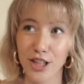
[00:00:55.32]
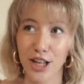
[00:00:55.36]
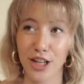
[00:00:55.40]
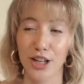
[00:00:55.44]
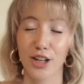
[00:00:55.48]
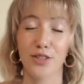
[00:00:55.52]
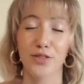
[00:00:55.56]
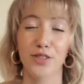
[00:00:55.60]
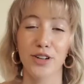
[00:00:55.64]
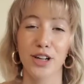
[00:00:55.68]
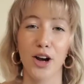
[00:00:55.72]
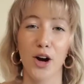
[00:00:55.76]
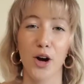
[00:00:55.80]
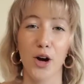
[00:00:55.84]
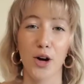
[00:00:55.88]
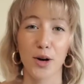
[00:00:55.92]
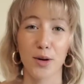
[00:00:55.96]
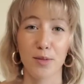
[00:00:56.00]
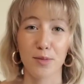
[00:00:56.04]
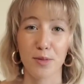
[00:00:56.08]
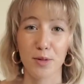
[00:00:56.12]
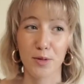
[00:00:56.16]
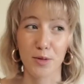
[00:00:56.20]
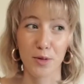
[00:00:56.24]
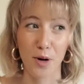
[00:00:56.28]
that your feet
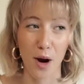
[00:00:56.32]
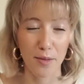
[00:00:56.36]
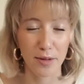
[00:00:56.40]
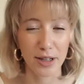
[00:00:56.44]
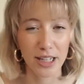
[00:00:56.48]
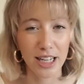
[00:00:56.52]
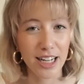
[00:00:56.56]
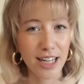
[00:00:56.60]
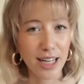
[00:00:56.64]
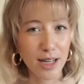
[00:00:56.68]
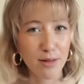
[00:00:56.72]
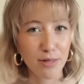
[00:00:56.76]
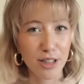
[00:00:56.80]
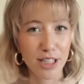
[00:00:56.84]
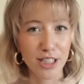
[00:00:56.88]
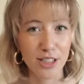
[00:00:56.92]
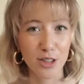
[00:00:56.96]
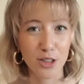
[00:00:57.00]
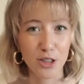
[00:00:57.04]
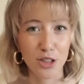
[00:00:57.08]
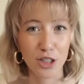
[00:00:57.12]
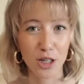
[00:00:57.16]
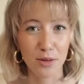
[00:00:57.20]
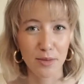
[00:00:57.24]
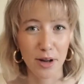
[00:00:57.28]
are probably gonna get
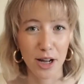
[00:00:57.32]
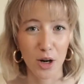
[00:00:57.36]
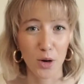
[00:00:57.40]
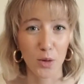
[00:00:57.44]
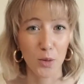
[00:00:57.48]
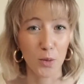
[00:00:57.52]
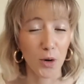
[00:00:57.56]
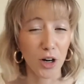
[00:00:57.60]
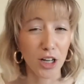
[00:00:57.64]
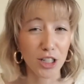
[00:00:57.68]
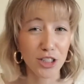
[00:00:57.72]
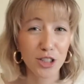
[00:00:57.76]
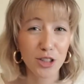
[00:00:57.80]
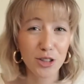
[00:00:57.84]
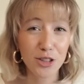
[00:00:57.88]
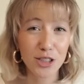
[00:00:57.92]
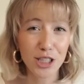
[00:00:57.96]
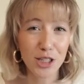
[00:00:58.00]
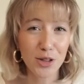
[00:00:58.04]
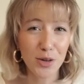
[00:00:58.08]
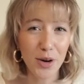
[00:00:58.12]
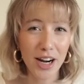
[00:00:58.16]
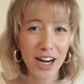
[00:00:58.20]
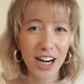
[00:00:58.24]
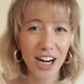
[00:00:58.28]
blisters no matter what shoes
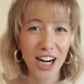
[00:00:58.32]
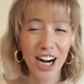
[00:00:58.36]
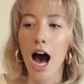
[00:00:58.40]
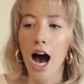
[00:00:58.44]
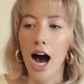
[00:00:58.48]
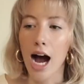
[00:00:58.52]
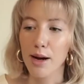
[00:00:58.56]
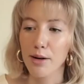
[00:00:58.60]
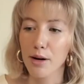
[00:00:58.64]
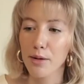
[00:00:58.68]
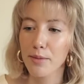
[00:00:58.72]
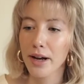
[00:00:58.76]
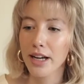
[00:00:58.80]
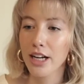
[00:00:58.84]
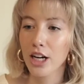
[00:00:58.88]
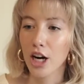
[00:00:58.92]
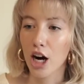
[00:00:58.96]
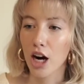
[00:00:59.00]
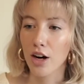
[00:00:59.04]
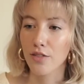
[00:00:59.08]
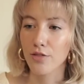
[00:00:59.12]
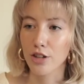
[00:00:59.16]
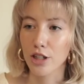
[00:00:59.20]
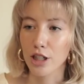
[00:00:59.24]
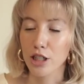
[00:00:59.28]
you wear. I brought my
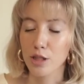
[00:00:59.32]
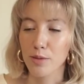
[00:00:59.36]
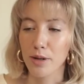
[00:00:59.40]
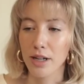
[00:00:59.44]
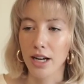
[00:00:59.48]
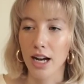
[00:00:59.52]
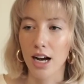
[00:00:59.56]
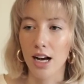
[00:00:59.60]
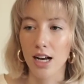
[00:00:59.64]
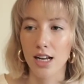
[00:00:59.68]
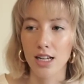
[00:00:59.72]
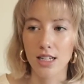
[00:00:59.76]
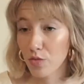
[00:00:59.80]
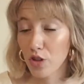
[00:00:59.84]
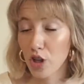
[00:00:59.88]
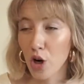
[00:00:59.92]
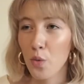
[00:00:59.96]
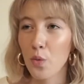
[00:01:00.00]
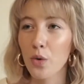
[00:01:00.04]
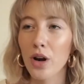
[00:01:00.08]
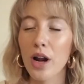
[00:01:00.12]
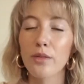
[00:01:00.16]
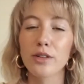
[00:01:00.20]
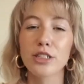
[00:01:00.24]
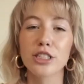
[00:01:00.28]
Converse because
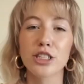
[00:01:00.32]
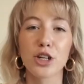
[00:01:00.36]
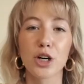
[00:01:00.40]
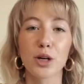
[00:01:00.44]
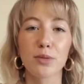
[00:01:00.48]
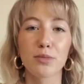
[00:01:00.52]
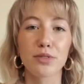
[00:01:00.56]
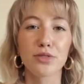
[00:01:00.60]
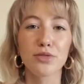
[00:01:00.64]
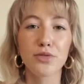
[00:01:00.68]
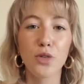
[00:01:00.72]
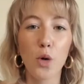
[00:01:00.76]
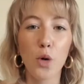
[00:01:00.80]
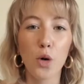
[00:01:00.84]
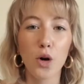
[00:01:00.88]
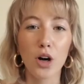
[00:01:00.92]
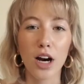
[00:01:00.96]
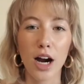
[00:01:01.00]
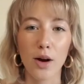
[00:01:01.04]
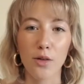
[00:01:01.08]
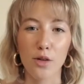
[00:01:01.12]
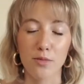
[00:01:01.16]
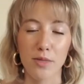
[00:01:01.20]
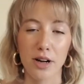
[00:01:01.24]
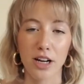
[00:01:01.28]
when I went to Europe before,
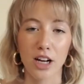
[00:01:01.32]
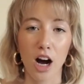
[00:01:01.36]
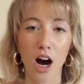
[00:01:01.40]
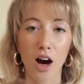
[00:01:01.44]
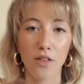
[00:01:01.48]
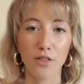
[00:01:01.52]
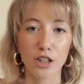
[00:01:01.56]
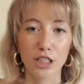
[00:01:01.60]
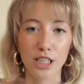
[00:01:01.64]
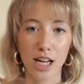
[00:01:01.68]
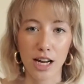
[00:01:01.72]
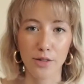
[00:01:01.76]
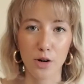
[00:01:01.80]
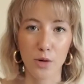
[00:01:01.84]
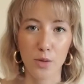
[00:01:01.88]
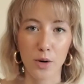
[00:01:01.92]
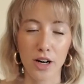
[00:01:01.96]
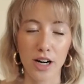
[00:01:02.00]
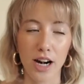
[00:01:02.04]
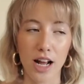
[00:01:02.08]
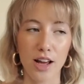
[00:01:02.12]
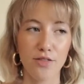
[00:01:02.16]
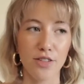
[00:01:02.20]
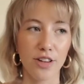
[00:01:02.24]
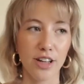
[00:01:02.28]
I wore my Converse everywhere
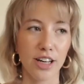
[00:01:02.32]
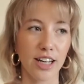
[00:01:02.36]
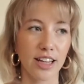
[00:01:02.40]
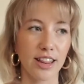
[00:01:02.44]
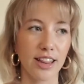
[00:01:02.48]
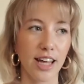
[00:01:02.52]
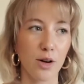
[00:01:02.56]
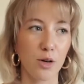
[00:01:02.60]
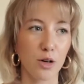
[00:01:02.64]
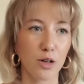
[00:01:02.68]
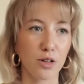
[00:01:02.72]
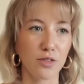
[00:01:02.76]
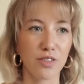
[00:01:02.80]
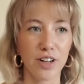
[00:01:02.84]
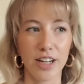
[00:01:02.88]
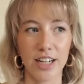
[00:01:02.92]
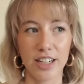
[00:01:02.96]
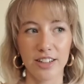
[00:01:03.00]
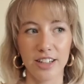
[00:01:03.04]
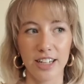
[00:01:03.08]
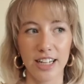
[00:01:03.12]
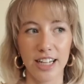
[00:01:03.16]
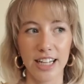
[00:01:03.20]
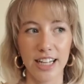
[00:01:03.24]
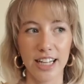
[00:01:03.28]
and I feel like they were
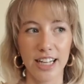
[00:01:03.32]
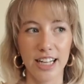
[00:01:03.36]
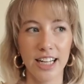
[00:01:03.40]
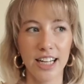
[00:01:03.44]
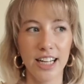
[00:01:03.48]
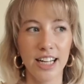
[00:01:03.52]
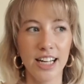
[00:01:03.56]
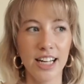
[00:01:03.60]
very